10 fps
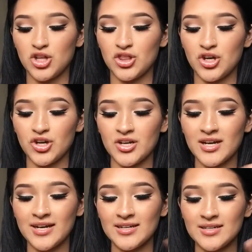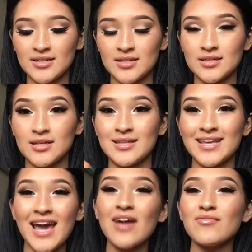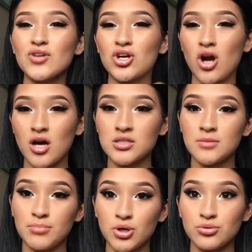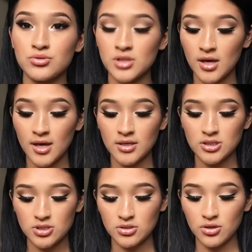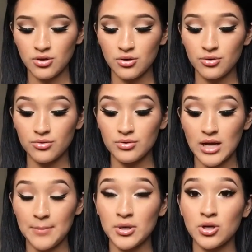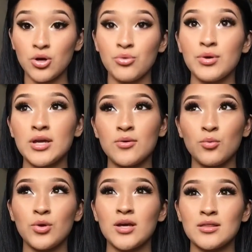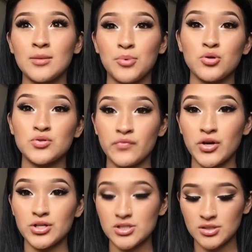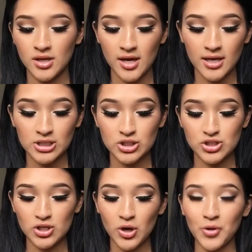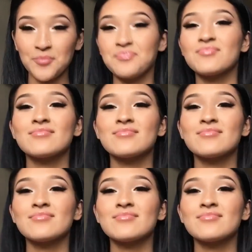they're kind of, they have their cons and pros. So I'm gonna go in with the pros first. So